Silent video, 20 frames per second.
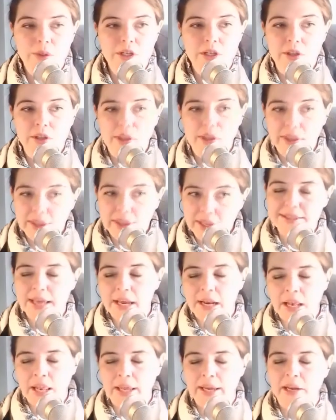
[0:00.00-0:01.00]
you look at
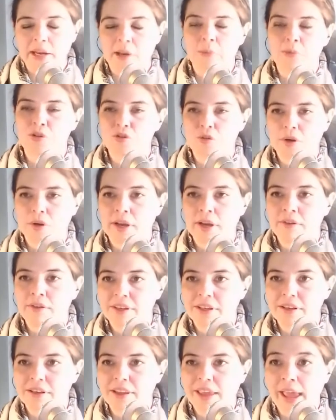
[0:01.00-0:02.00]
satellite imagery of
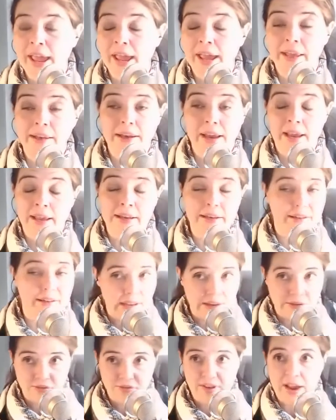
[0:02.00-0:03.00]
it, and
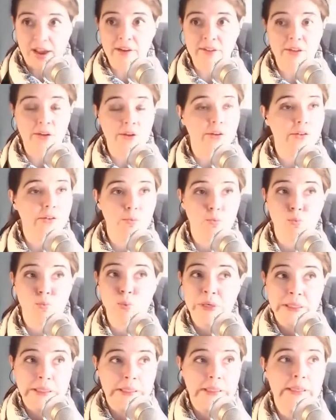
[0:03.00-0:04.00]
in fact there's
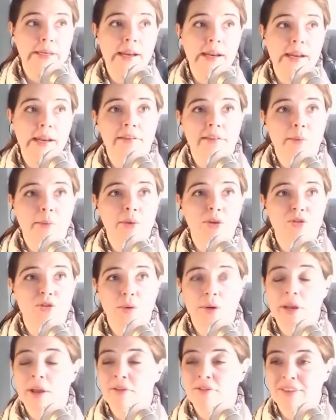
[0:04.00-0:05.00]
really nice
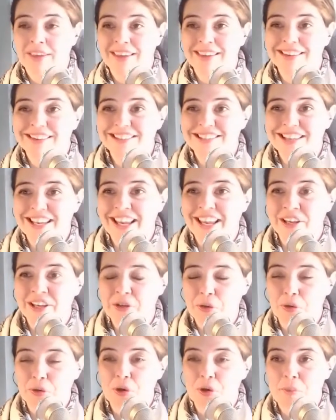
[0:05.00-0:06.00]
imagery of it in
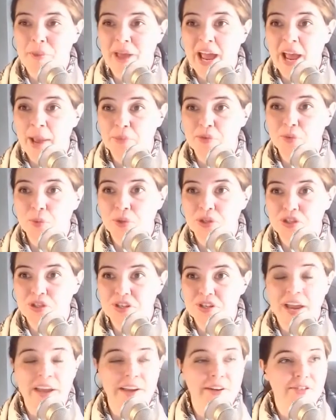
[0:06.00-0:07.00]
Google Maps, which
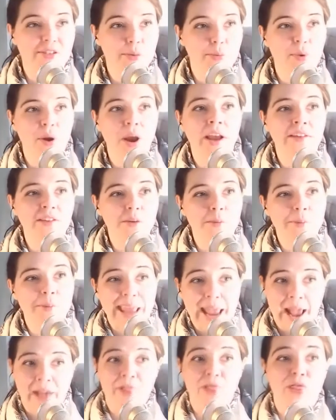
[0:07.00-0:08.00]
kind of surprised me
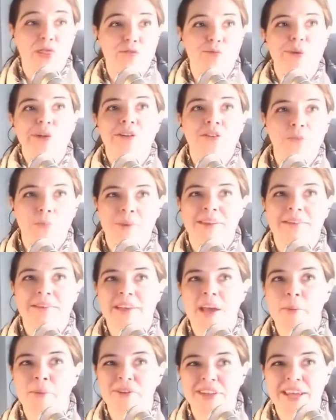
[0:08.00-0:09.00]
and thrilled me
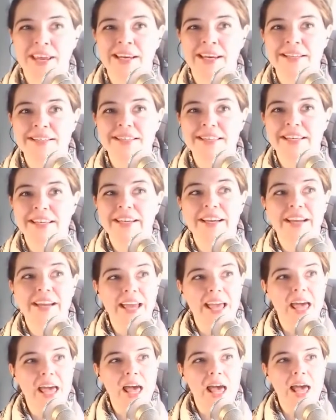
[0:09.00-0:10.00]
simultaneously.
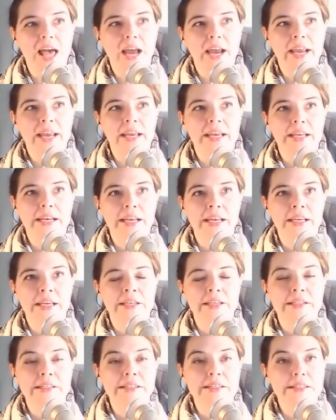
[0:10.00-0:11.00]
It
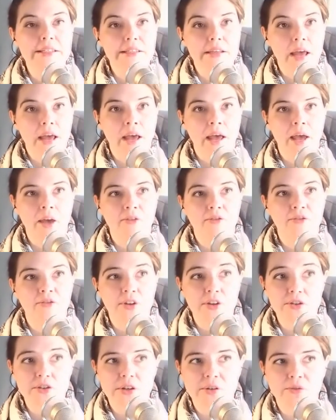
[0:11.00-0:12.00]
is,
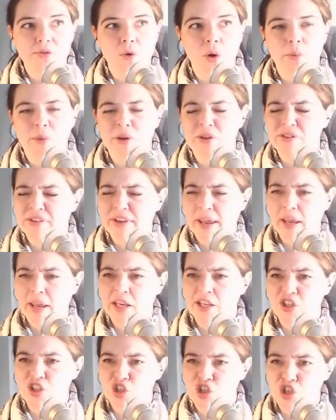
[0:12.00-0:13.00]
first and foremost, a
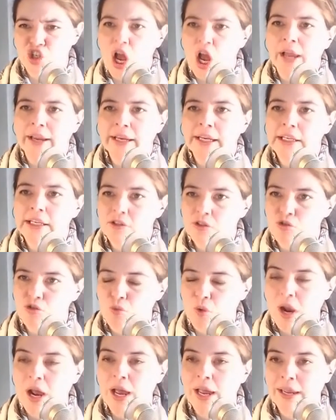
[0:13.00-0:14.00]
giant
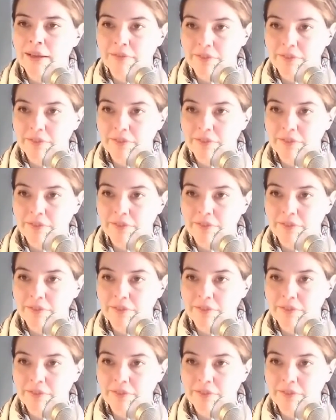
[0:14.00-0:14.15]
dry